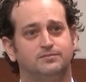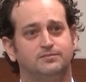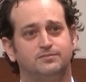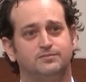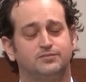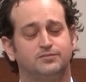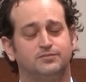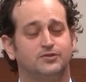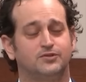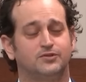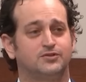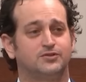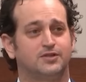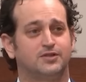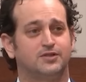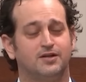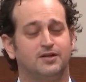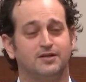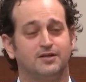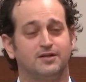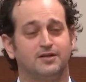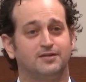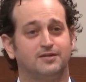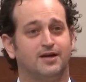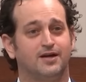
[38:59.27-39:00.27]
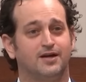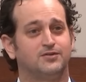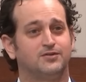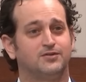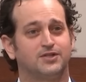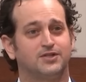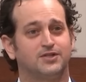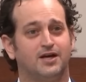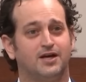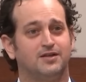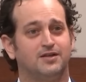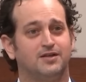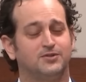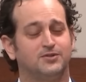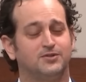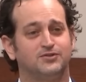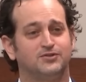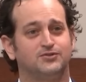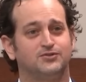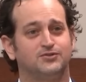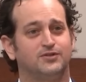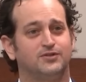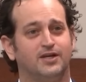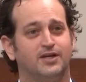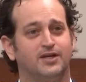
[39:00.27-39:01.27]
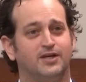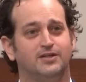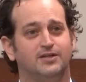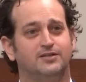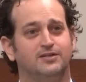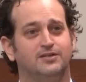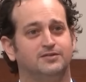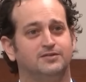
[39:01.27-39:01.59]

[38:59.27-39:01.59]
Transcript: Just kind of like the average guy that my sister dated.